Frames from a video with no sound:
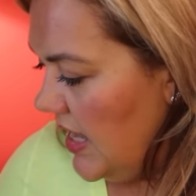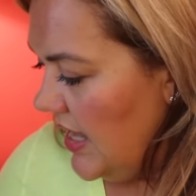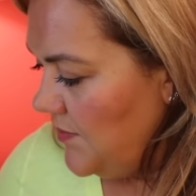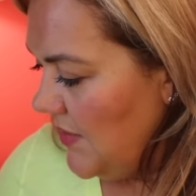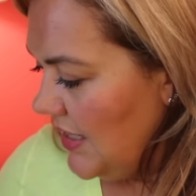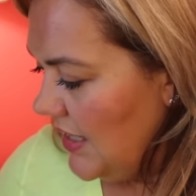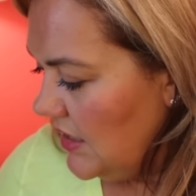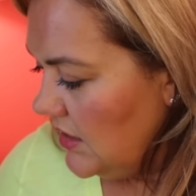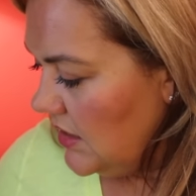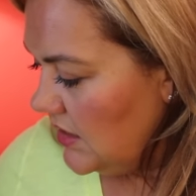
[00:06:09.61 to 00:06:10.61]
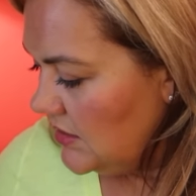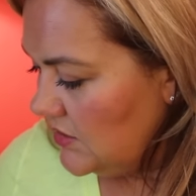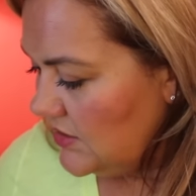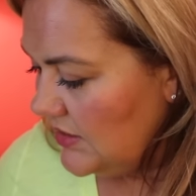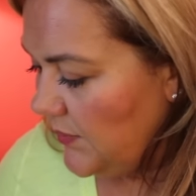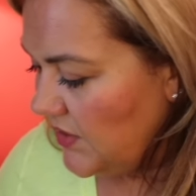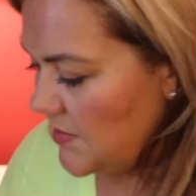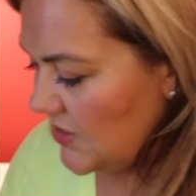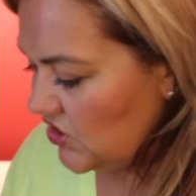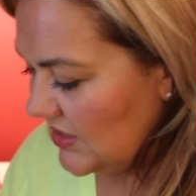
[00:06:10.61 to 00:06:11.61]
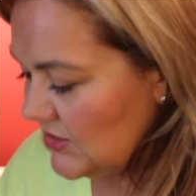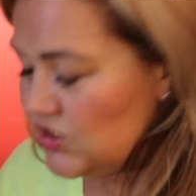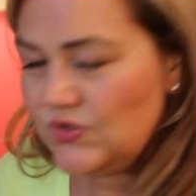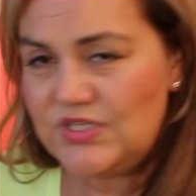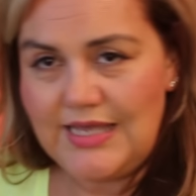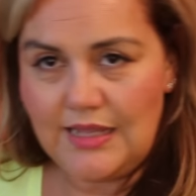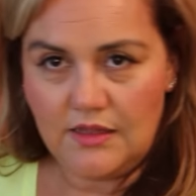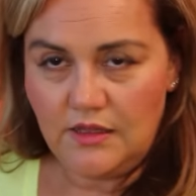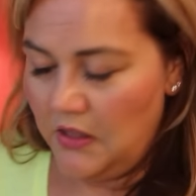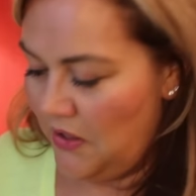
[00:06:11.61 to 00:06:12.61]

Um, I'm going to mention these two together.